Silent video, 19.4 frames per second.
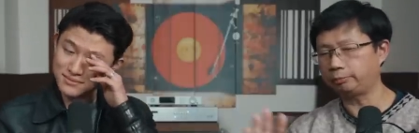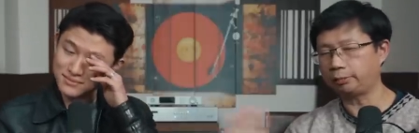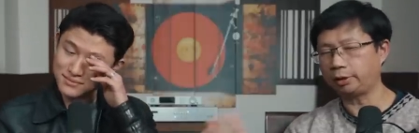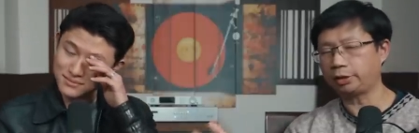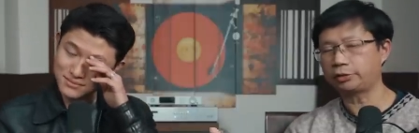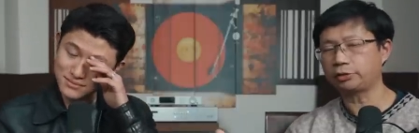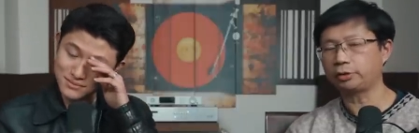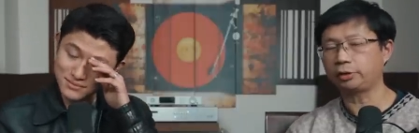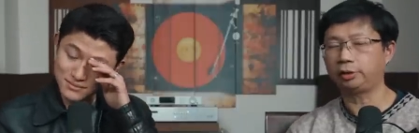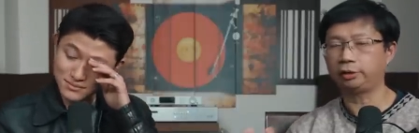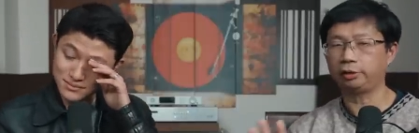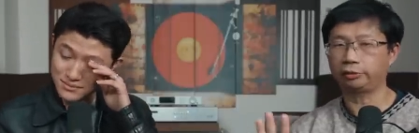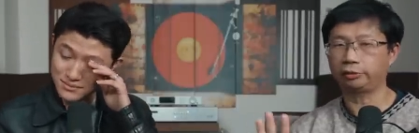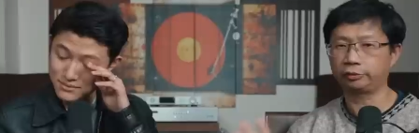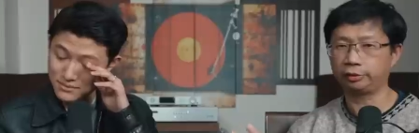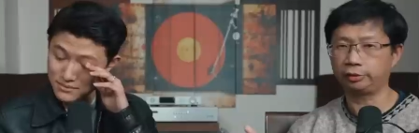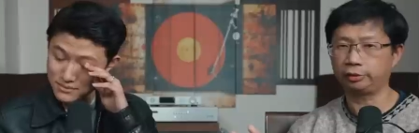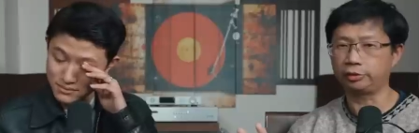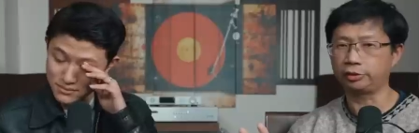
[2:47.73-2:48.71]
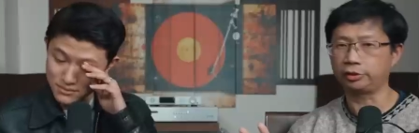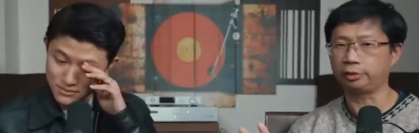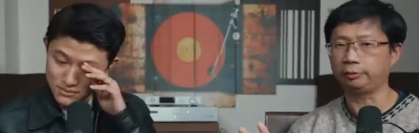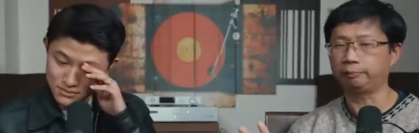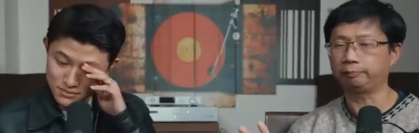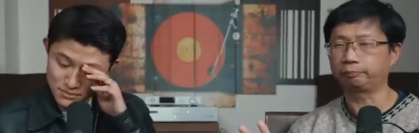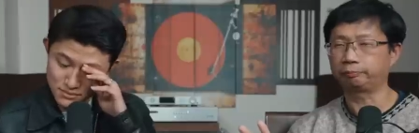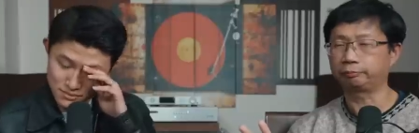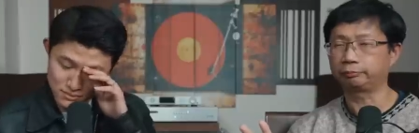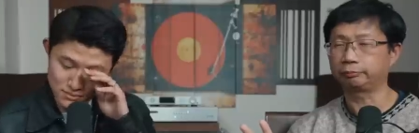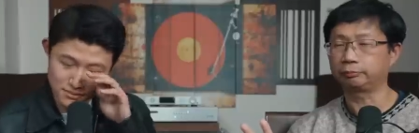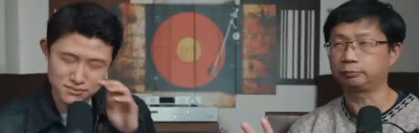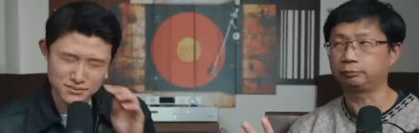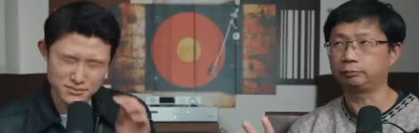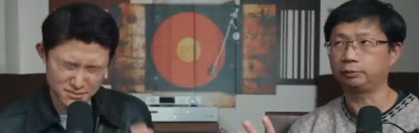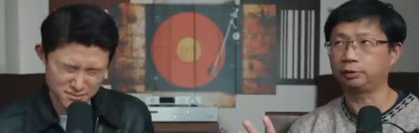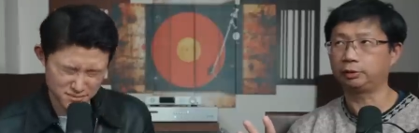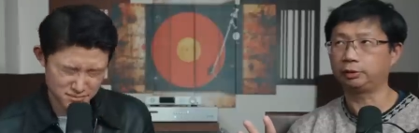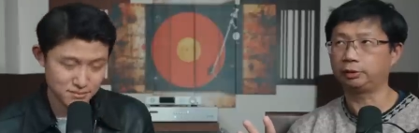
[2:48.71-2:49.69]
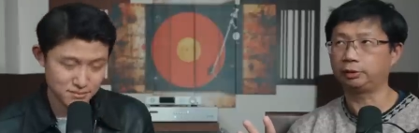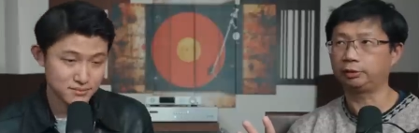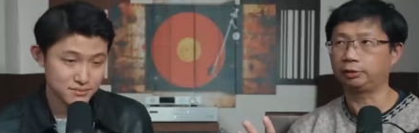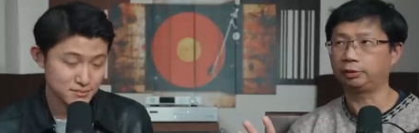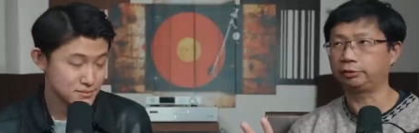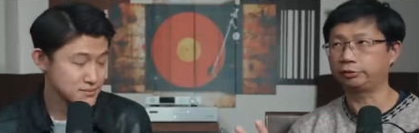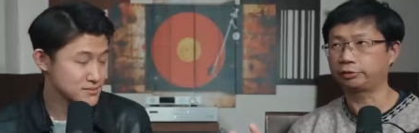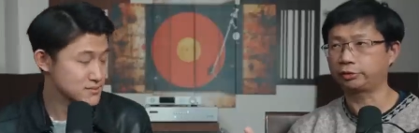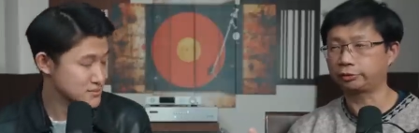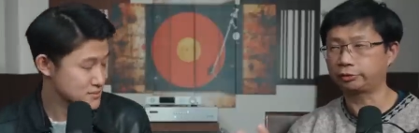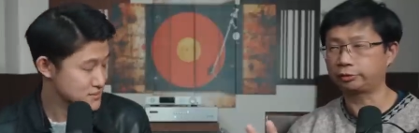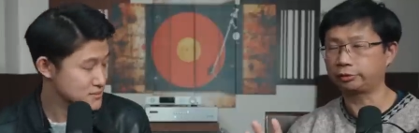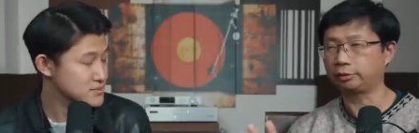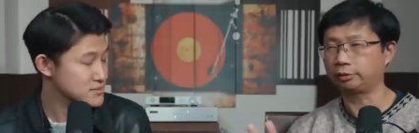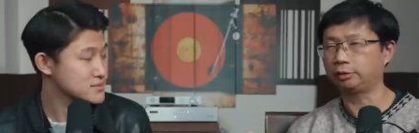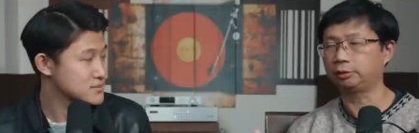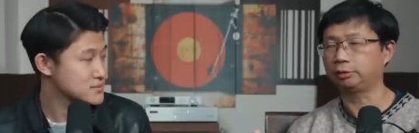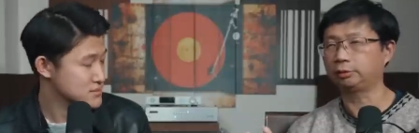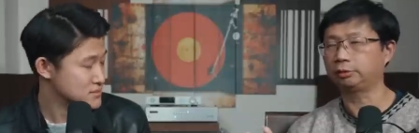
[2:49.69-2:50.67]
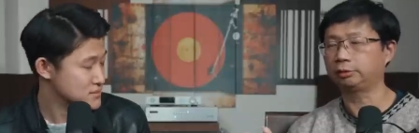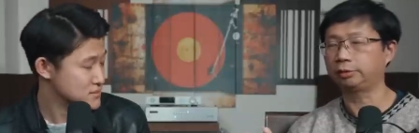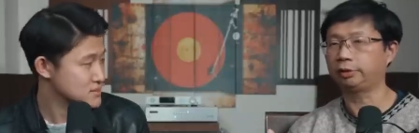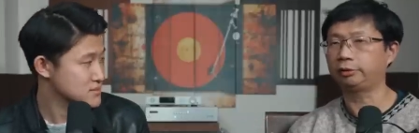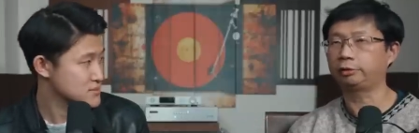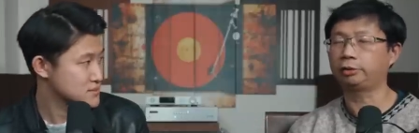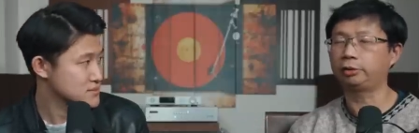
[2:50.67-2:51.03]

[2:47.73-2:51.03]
Speaker 1: match and there's synergy. It's just uh, okay.